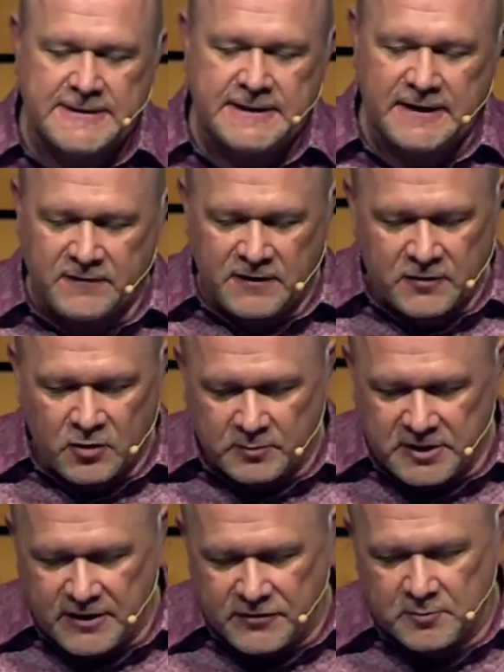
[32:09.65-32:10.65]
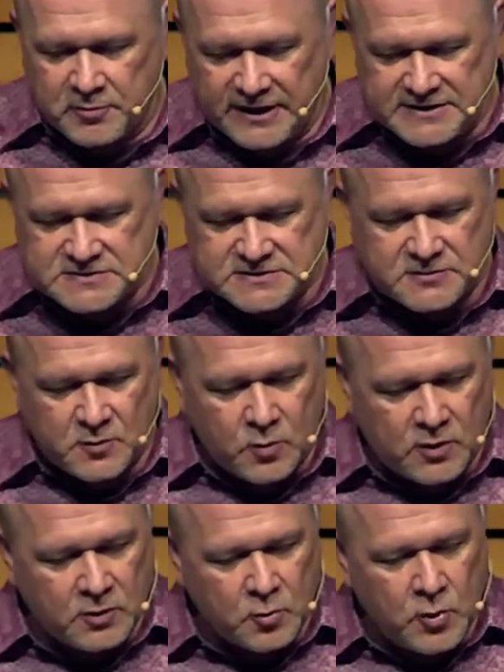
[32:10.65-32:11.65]
And then there will be other places in the
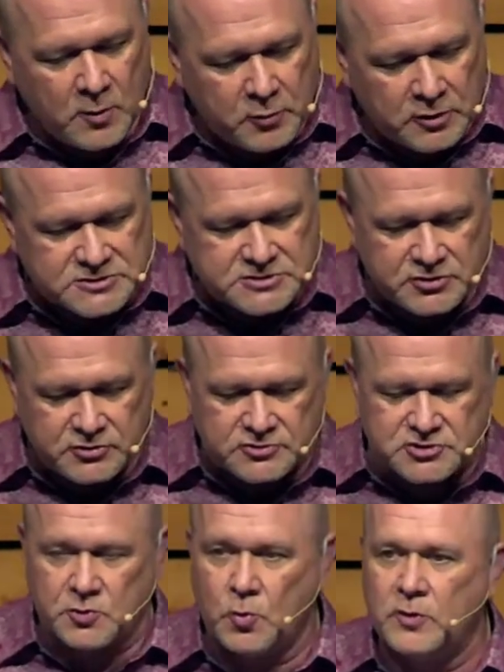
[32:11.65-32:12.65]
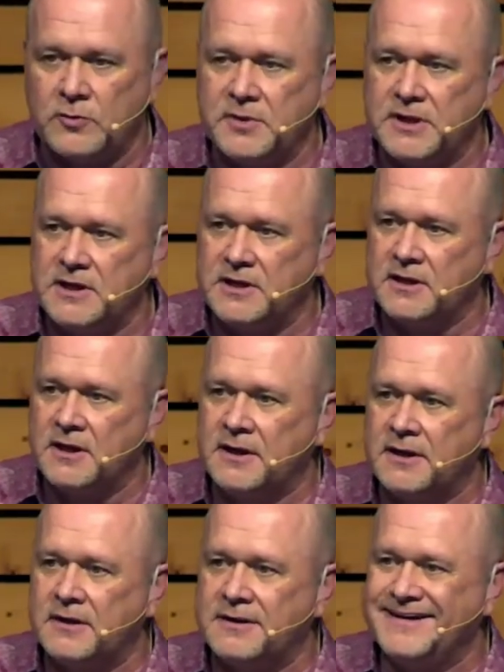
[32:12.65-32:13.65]
world where persecution will be
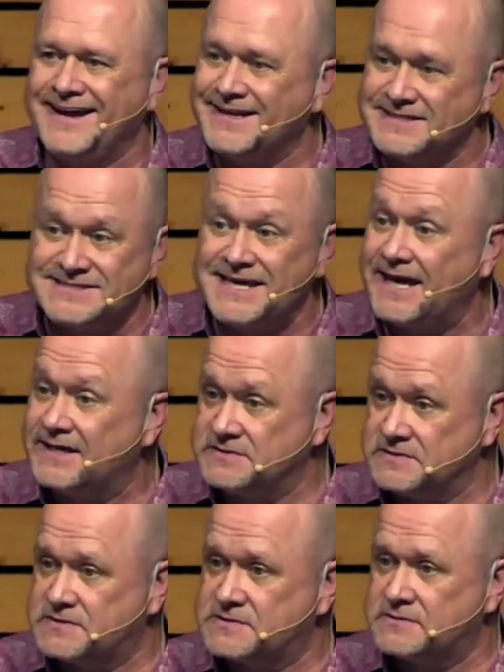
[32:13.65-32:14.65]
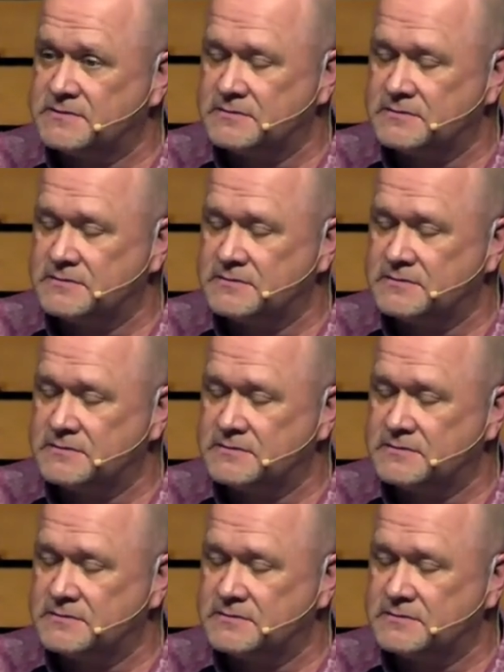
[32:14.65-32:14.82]
intense.